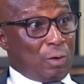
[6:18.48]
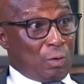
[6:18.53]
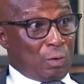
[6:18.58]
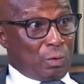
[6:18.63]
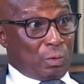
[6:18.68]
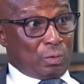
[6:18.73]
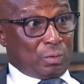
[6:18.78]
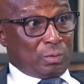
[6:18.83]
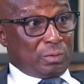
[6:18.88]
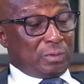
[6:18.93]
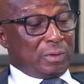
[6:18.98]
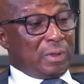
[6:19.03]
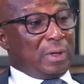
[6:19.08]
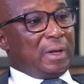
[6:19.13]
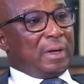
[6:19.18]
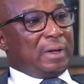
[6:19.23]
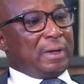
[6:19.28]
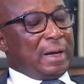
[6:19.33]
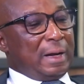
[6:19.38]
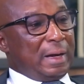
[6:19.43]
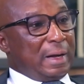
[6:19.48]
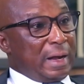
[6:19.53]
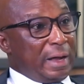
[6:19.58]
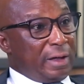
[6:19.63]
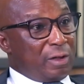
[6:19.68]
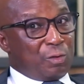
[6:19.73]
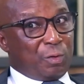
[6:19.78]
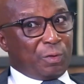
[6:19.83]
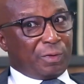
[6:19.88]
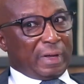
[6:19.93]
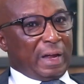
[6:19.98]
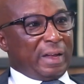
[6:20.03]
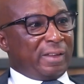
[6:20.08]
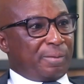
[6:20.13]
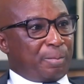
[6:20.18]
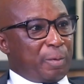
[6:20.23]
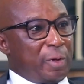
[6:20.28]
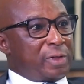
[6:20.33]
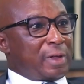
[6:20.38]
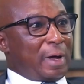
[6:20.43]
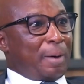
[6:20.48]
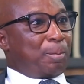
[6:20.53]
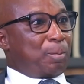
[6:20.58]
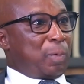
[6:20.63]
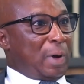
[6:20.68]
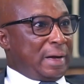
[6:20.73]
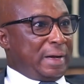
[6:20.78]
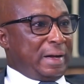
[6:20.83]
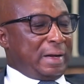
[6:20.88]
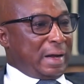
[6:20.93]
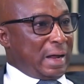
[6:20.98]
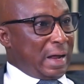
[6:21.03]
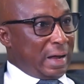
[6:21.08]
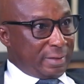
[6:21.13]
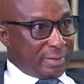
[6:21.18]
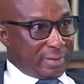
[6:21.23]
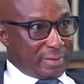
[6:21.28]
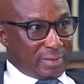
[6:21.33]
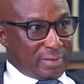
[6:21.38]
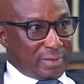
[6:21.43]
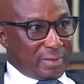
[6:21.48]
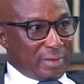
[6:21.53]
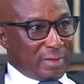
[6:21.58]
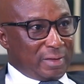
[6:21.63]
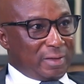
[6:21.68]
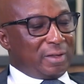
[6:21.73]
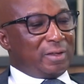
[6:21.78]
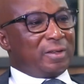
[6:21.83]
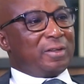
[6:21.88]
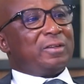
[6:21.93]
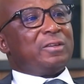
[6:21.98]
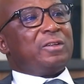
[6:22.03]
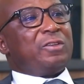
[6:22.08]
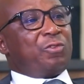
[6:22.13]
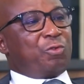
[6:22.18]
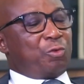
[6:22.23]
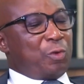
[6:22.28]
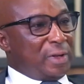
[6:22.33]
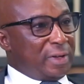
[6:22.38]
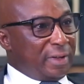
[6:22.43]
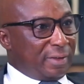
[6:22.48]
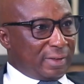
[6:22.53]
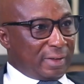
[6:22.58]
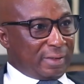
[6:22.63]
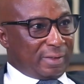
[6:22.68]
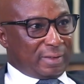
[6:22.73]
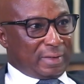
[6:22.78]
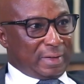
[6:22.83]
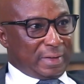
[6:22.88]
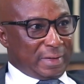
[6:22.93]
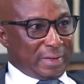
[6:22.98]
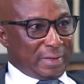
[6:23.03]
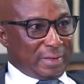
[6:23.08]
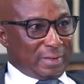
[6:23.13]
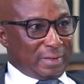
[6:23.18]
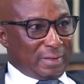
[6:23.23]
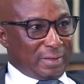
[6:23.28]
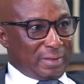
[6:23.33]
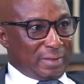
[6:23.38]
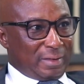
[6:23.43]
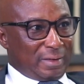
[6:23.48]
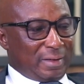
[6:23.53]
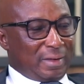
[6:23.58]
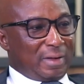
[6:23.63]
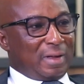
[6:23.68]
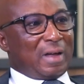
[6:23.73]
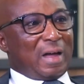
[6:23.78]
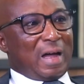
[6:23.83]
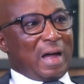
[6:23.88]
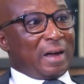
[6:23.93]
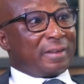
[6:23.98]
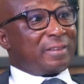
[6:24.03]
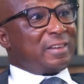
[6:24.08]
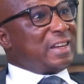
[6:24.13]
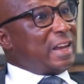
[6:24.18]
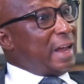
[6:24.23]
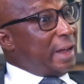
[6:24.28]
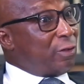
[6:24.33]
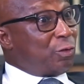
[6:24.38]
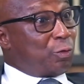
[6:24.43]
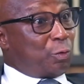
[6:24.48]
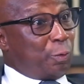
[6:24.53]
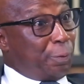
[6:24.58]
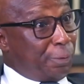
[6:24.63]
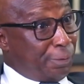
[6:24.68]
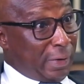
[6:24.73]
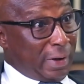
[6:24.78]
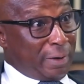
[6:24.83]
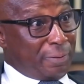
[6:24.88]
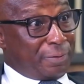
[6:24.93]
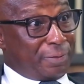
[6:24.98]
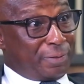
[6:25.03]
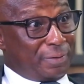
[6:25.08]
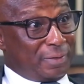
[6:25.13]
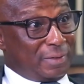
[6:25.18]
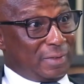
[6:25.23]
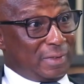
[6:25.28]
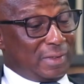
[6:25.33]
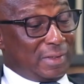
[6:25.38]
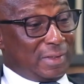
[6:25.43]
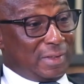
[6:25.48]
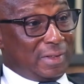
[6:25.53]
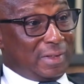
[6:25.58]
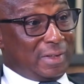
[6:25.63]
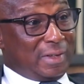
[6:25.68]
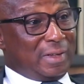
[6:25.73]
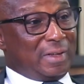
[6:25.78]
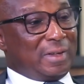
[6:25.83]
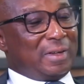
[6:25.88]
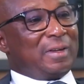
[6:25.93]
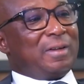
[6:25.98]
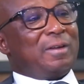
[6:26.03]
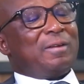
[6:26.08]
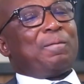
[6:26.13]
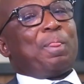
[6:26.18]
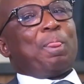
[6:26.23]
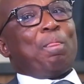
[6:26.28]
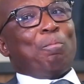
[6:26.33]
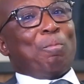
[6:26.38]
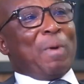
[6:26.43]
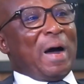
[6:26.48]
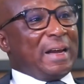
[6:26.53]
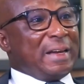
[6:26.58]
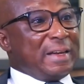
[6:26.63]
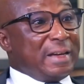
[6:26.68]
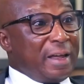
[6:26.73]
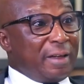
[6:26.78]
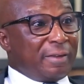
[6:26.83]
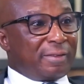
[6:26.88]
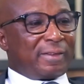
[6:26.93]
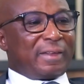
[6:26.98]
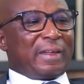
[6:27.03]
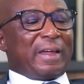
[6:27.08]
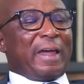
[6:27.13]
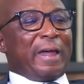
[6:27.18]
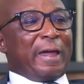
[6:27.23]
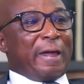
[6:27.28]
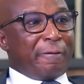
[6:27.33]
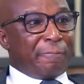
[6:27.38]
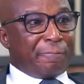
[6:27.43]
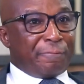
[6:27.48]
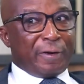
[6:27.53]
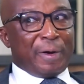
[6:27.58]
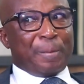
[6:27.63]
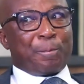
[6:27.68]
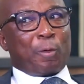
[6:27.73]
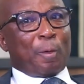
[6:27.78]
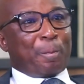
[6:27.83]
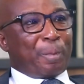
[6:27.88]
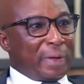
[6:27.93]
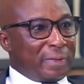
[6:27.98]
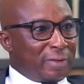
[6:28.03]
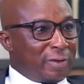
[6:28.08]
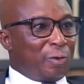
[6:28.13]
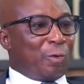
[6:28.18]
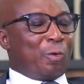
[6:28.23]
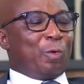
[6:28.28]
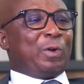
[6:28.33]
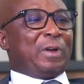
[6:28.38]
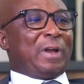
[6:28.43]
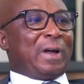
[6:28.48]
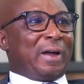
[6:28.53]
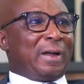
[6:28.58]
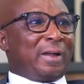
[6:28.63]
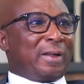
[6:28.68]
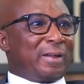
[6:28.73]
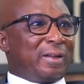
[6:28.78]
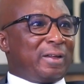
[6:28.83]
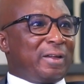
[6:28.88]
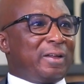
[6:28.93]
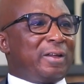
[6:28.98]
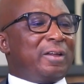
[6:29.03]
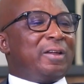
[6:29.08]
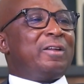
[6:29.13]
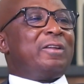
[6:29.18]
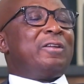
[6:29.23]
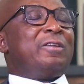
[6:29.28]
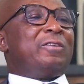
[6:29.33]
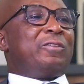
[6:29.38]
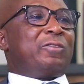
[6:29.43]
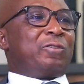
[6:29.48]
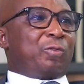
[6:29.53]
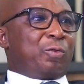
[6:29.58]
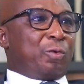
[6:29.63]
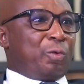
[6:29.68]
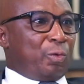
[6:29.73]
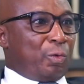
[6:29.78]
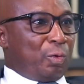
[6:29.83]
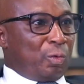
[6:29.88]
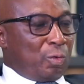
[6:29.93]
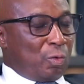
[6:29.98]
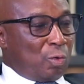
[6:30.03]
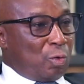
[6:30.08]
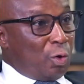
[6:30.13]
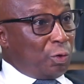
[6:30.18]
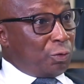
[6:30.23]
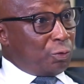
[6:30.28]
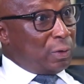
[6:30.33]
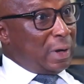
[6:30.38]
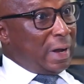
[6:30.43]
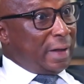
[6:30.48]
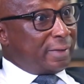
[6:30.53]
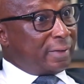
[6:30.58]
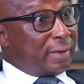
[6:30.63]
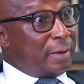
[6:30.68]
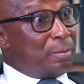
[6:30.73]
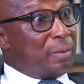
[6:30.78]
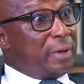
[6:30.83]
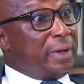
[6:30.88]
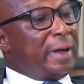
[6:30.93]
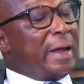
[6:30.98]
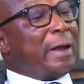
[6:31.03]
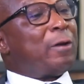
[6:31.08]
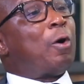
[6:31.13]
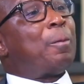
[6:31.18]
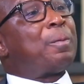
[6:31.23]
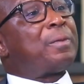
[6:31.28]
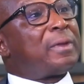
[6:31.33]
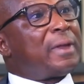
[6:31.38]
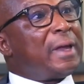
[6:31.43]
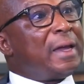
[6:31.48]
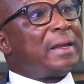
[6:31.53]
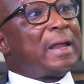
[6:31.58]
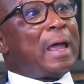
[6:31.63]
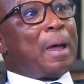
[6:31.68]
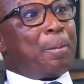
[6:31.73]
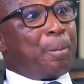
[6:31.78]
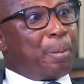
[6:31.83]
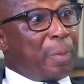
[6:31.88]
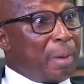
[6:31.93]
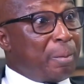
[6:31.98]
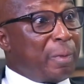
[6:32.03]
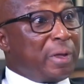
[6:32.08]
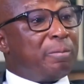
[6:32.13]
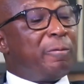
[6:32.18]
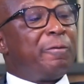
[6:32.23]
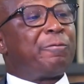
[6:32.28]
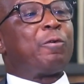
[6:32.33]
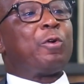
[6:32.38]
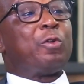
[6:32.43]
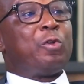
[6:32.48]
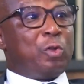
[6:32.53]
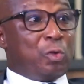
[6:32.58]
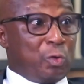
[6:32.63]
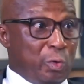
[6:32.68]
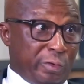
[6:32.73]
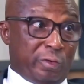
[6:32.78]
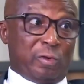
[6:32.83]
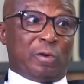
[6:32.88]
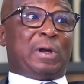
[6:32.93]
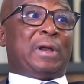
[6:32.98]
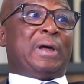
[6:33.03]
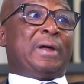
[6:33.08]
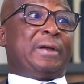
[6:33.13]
law, the Land Use and Special Planning Act, 2016, Act 925, mandates every property owner to go to the assembly and obtain a permit before you use your